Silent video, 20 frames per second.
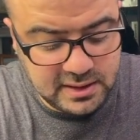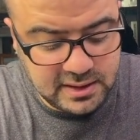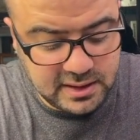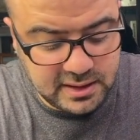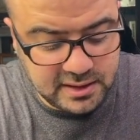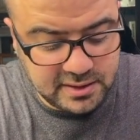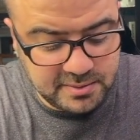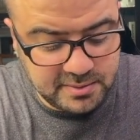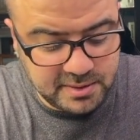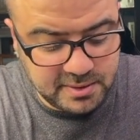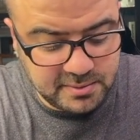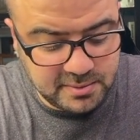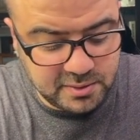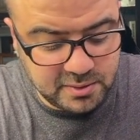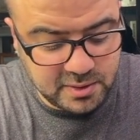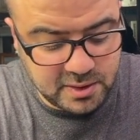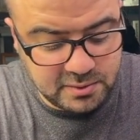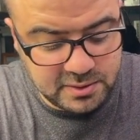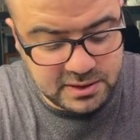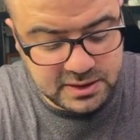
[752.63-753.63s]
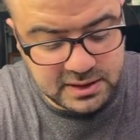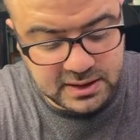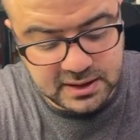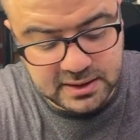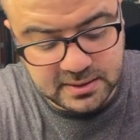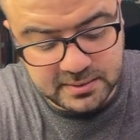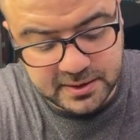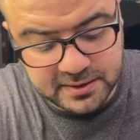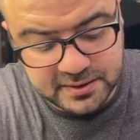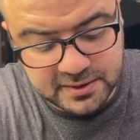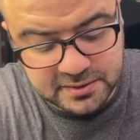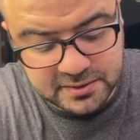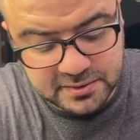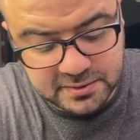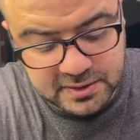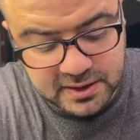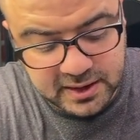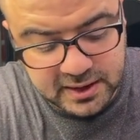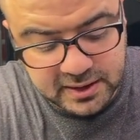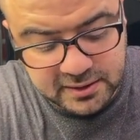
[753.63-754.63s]
And remember what we said about the 2
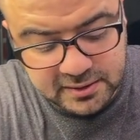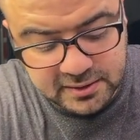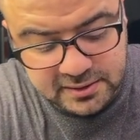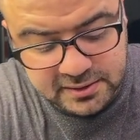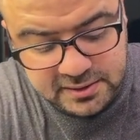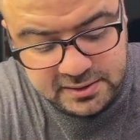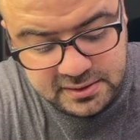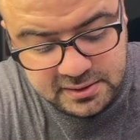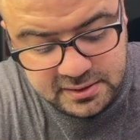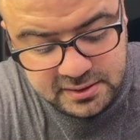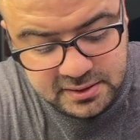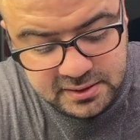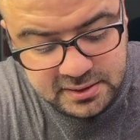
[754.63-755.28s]
diagonals.